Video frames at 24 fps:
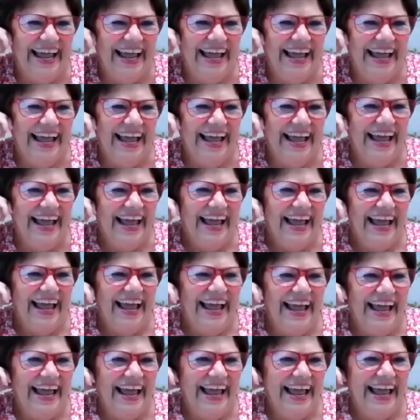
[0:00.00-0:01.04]

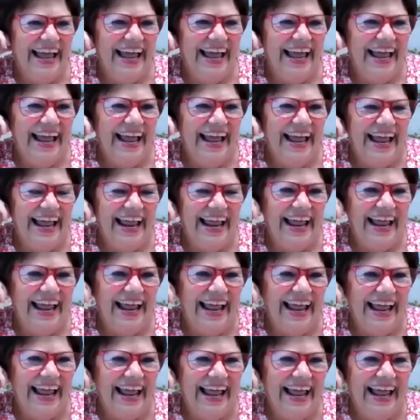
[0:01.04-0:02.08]

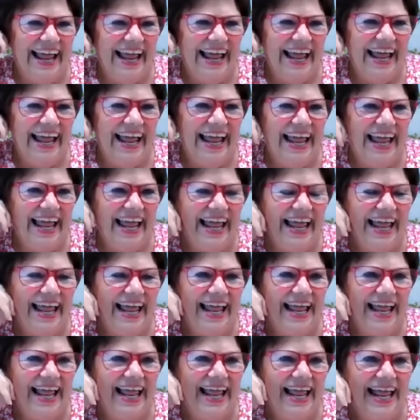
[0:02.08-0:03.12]

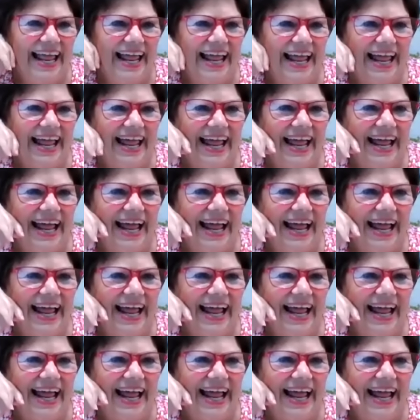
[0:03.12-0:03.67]
(silent)